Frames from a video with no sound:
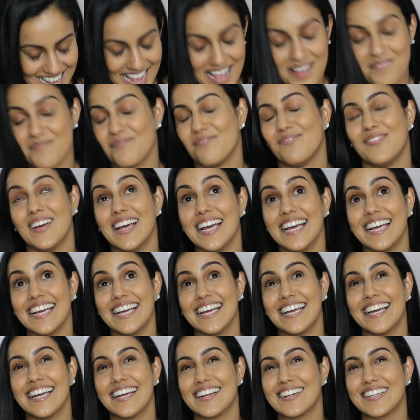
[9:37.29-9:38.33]
I'm
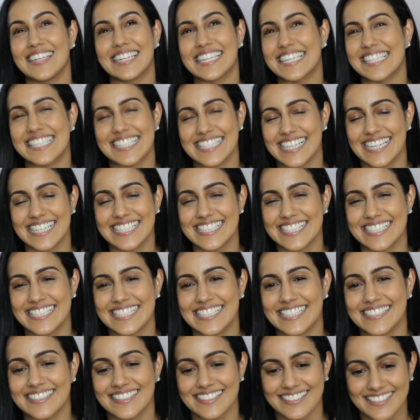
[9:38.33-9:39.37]
very
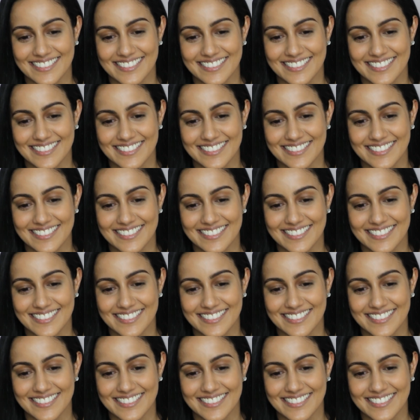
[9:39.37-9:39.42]
excited.